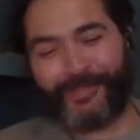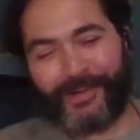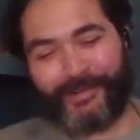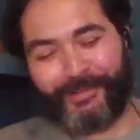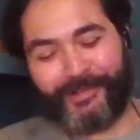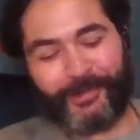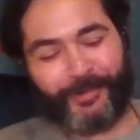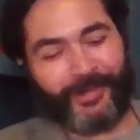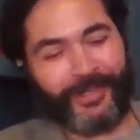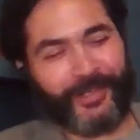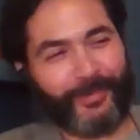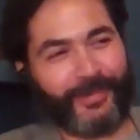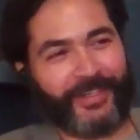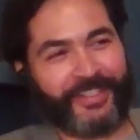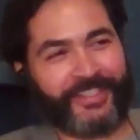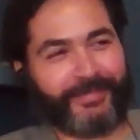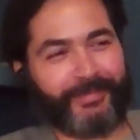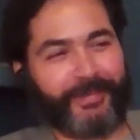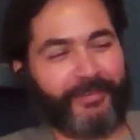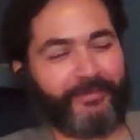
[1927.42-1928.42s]
probably wouldn't have
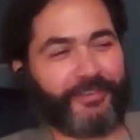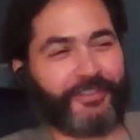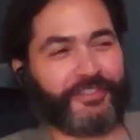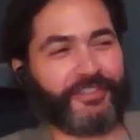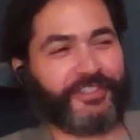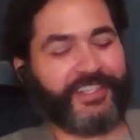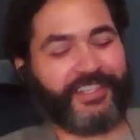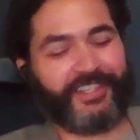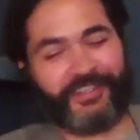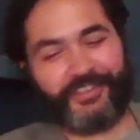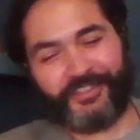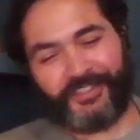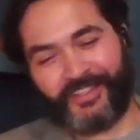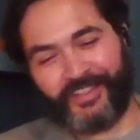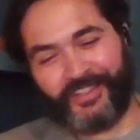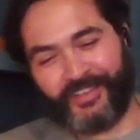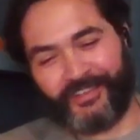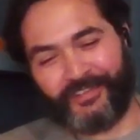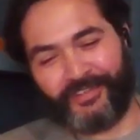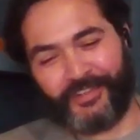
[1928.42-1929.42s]
wasted my first 10 years
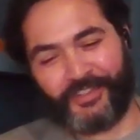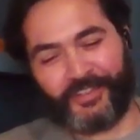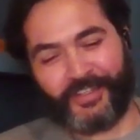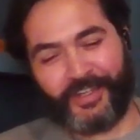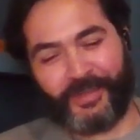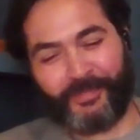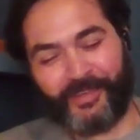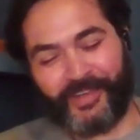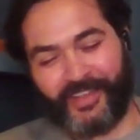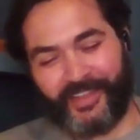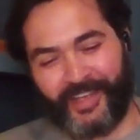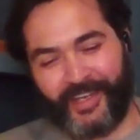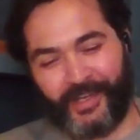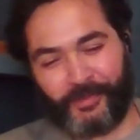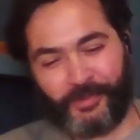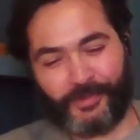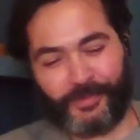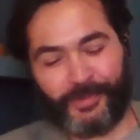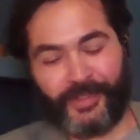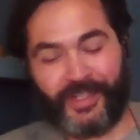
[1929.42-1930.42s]
at the first company that I
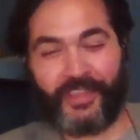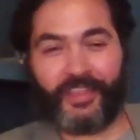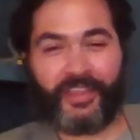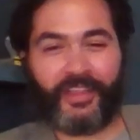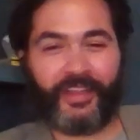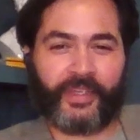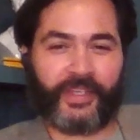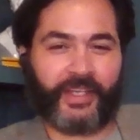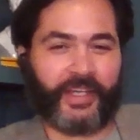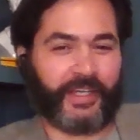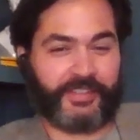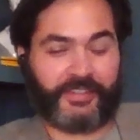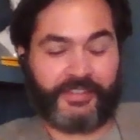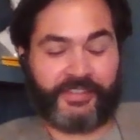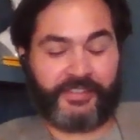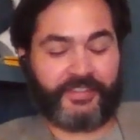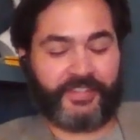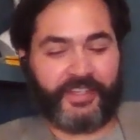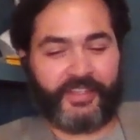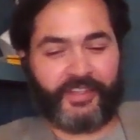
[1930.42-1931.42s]
was with. I'd
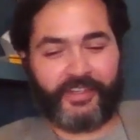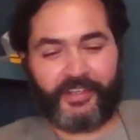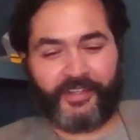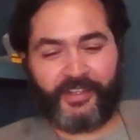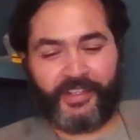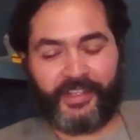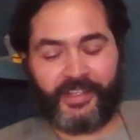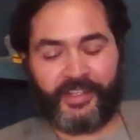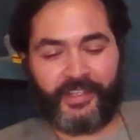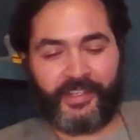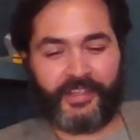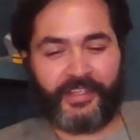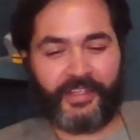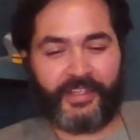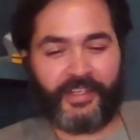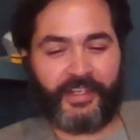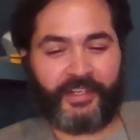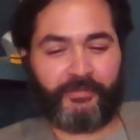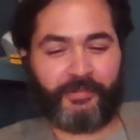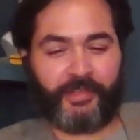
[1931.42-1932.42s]
just stay there. They
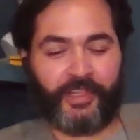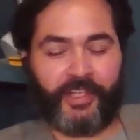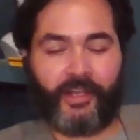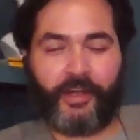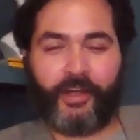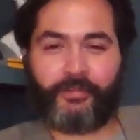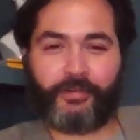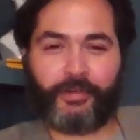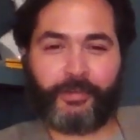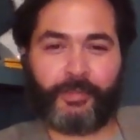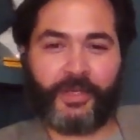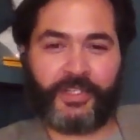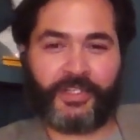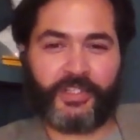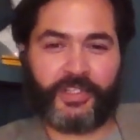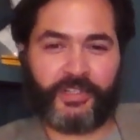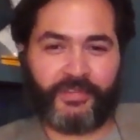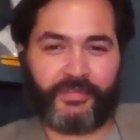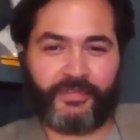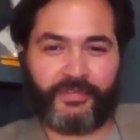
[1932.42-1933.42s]
didn't really offer
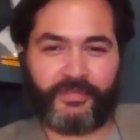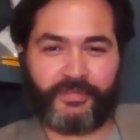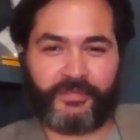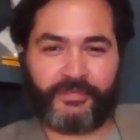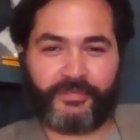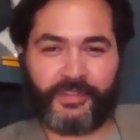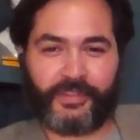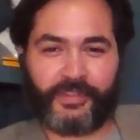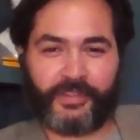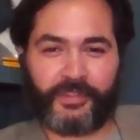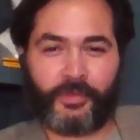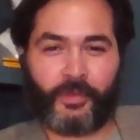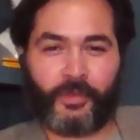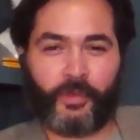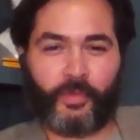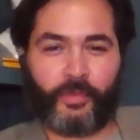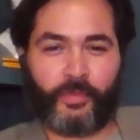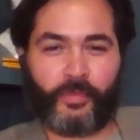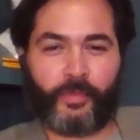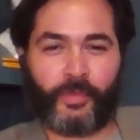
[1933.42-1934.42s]
much of
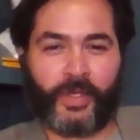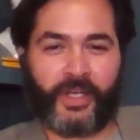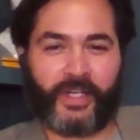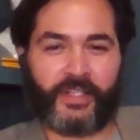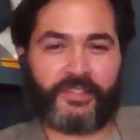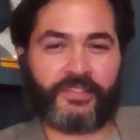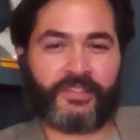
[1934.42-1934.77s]
growth wise.